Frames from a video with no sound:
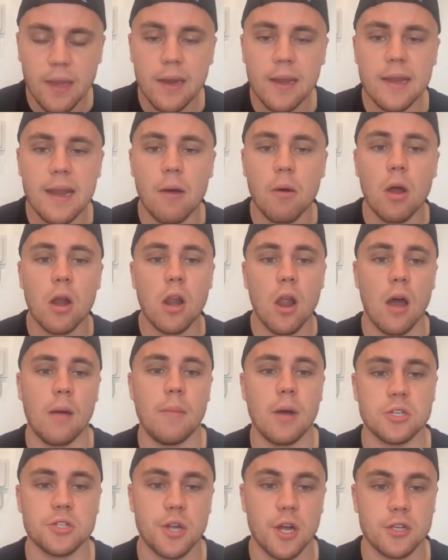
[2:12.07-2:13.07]
Now, a lot of
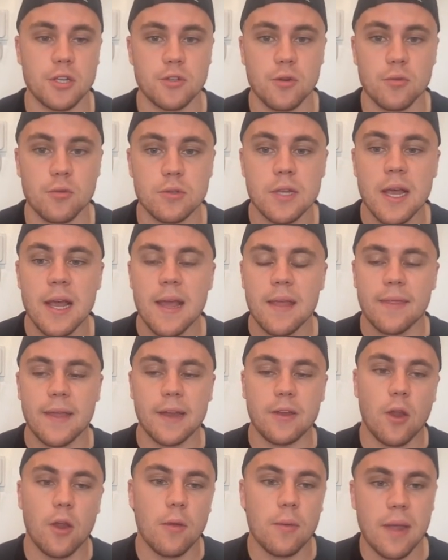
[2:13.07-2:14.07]
martial arts schools,
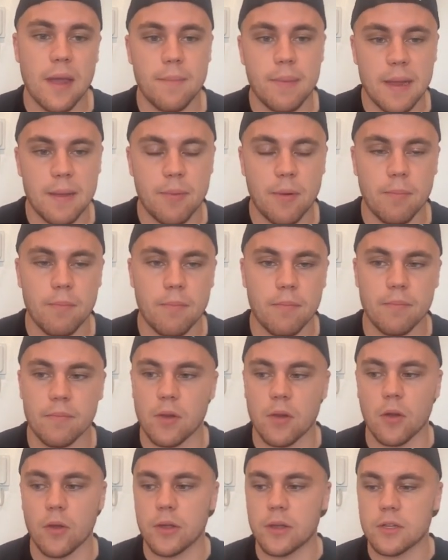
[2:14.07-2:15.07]
they don't get people
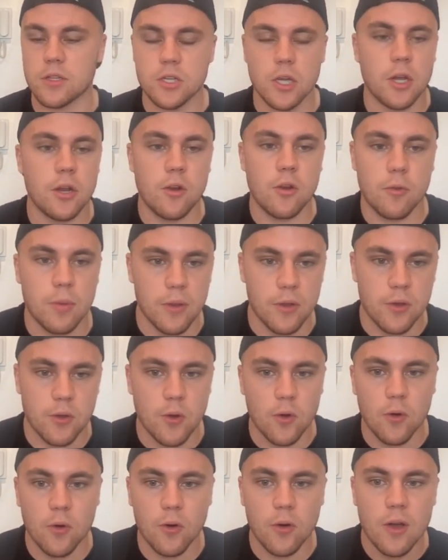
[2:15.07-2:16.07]
like turning up at the
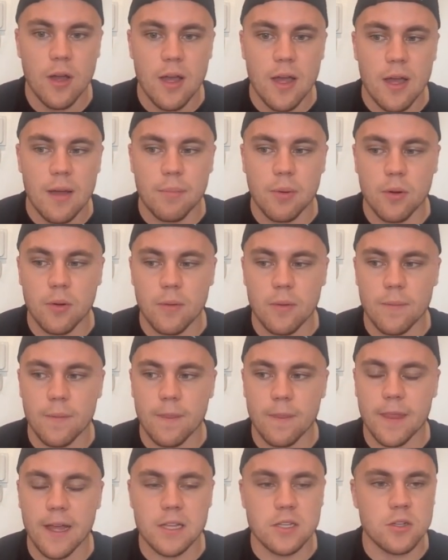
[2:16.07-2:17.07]
door, but
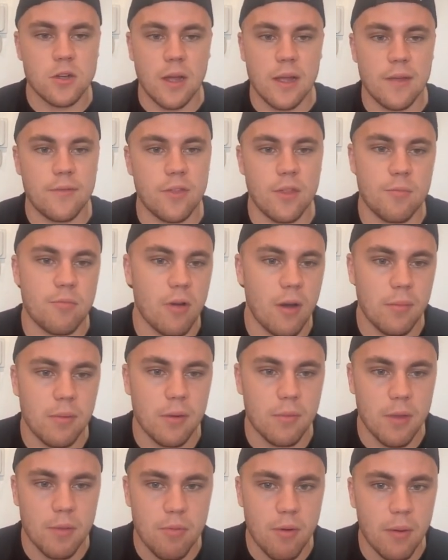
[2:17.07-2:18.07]
that's not even the
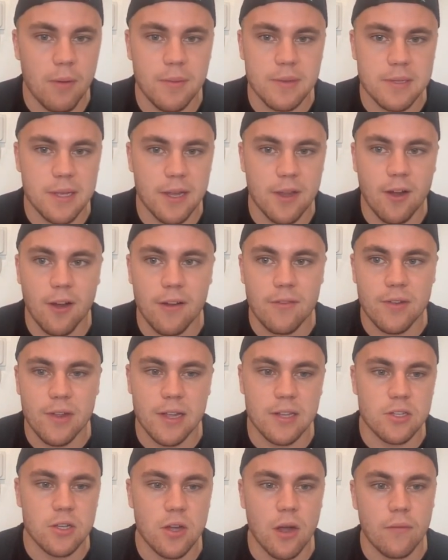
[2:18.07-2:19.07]
problem. The problem is they can't even
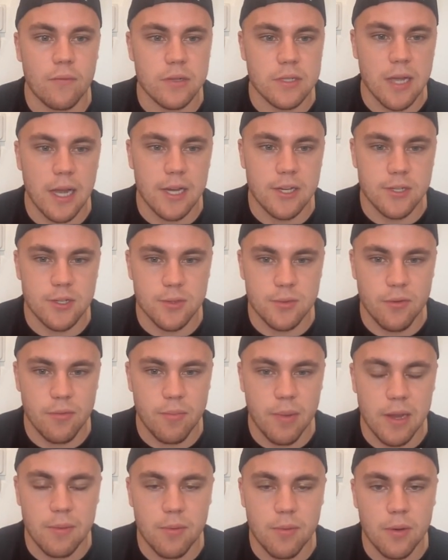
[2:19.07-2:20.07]
get into conversations with
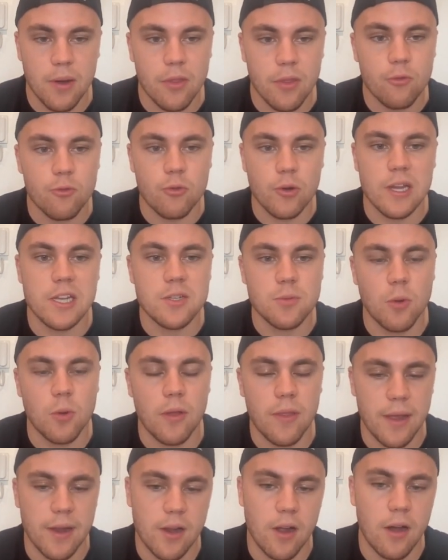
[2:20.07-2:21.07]
people. And the reason why
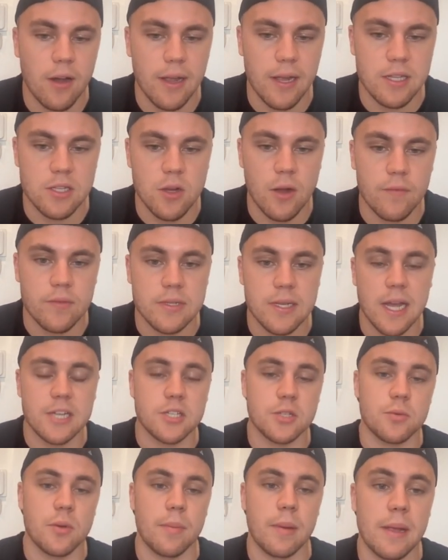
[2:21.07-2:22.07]
they can't get into
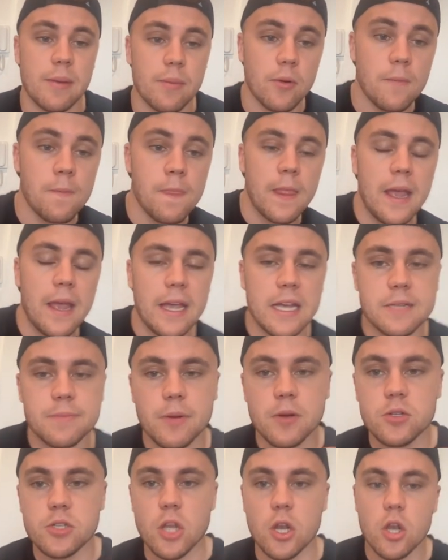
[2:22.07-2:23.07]
conversations with people is
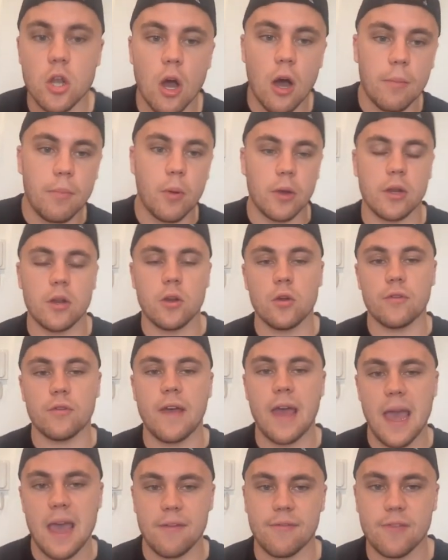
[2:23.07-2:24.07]
because they're not putting enough
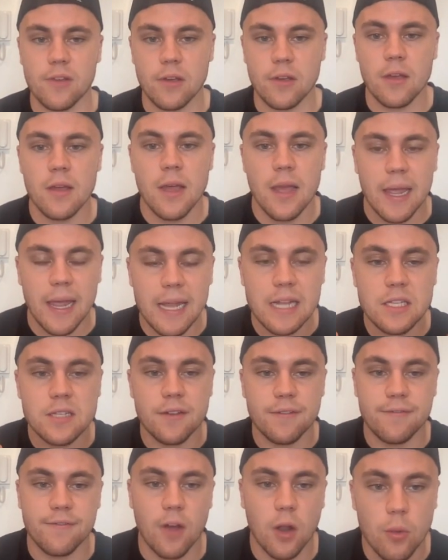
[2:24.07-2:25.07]
effort into
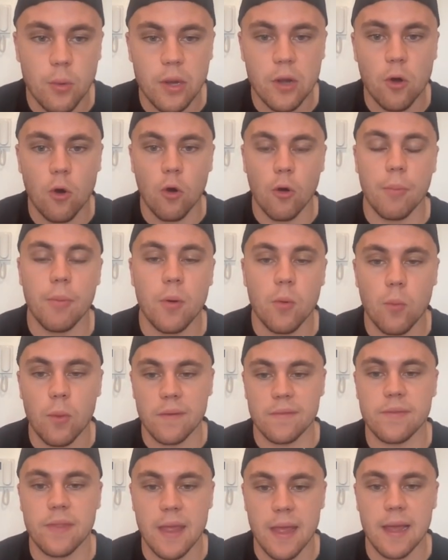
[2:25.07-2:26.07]
following up
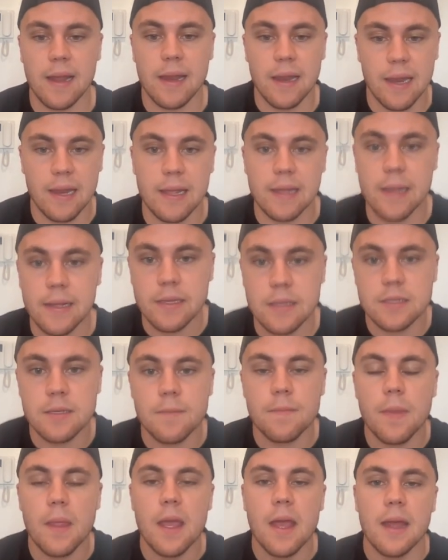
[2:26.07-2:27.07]
with their leads.
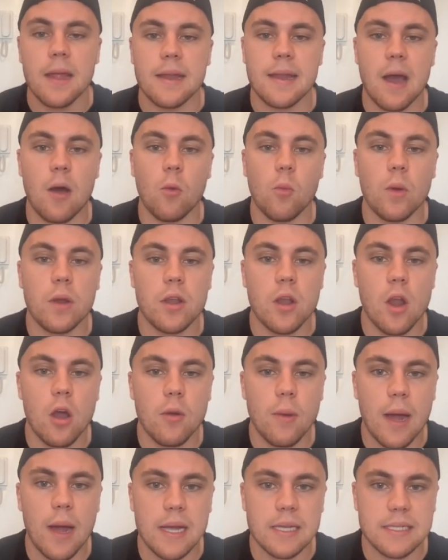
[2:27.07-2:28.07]
Now, we
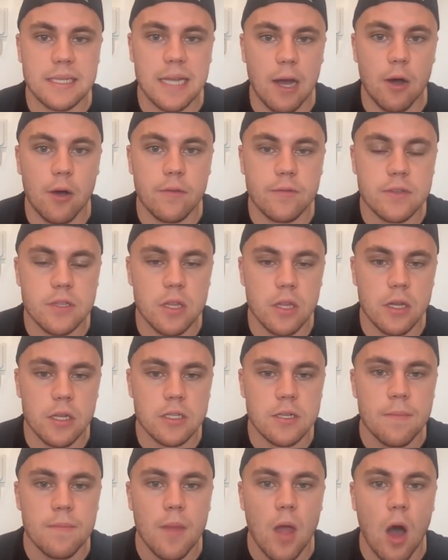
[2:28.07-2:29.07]
know ourselves that
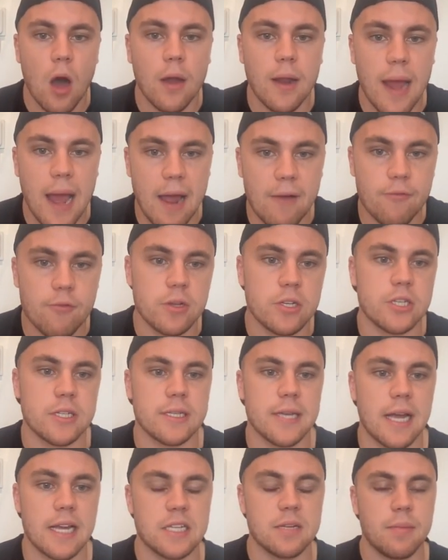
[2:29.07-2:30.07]
on average, it
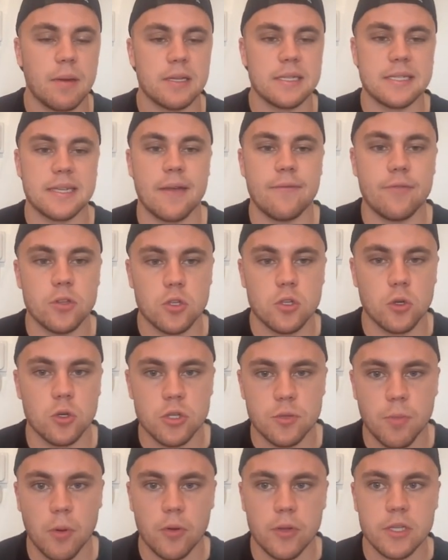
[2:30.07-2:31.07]
takes about 7
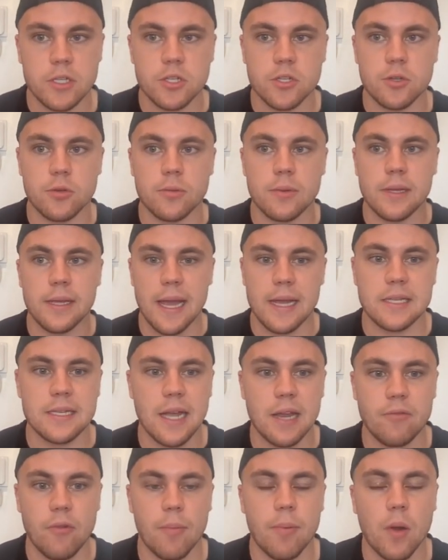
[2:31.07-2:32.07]
touch points to get
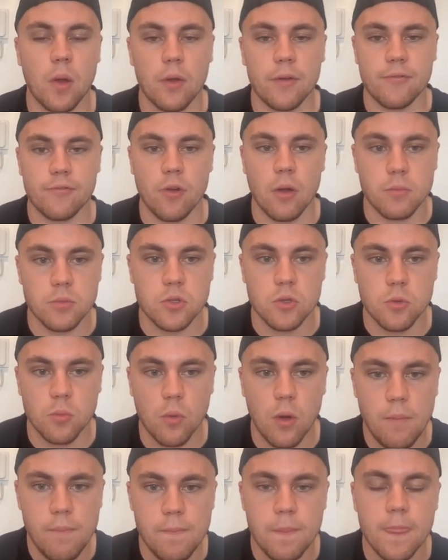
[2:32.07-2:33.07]
a reply from
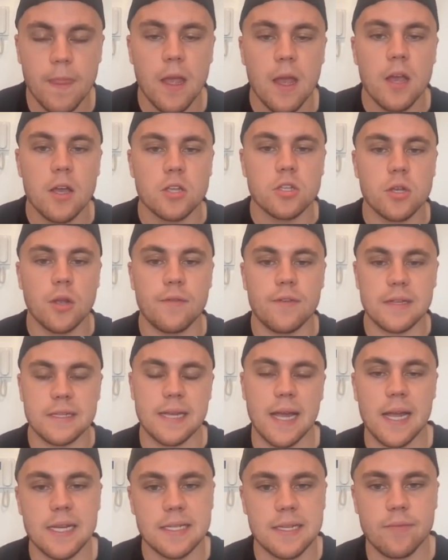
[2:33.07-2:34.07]
someone. So if it
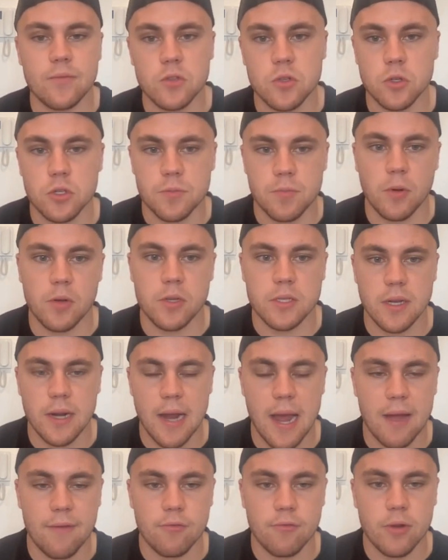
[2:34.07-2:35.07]
takes 7 touch points on
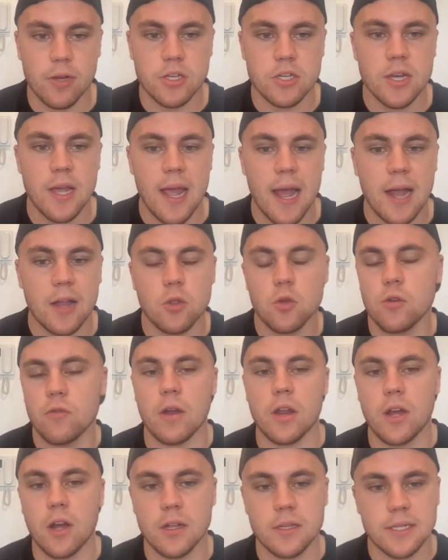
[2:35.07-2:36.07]
average and you're
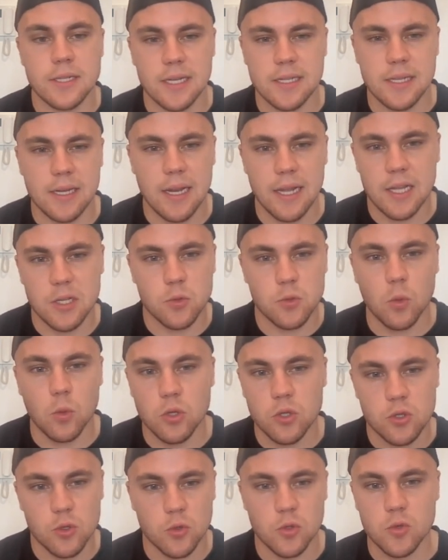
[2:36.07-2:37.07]
only contacting leads
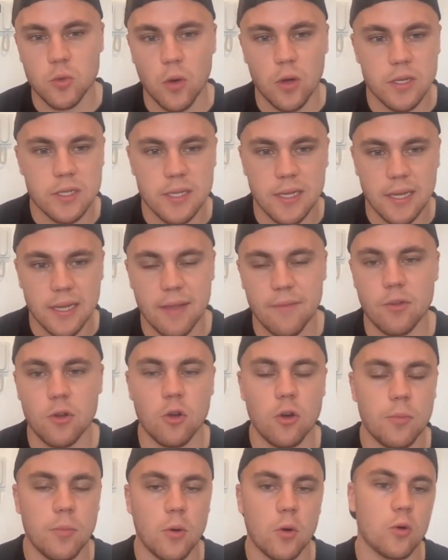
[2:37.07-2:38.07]
once or twice and then giving
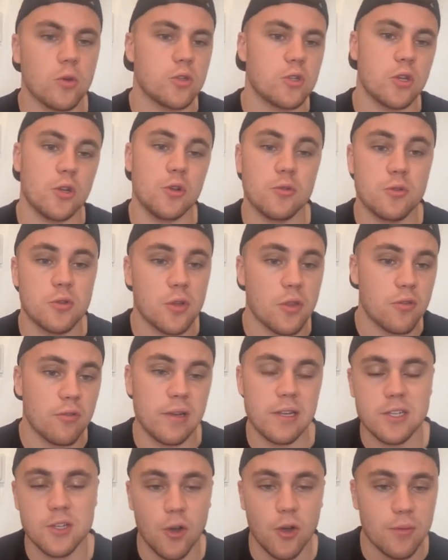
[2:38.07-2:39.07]
up, or 2 to
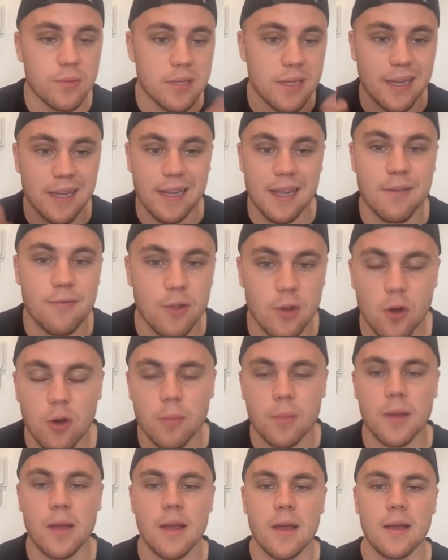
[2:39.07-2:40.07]
3 times and then giving
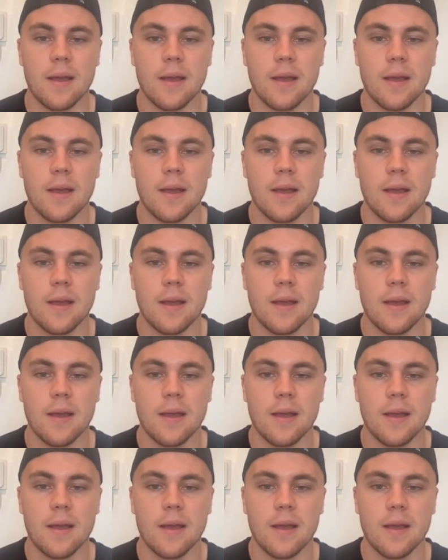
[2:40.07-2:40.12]
up,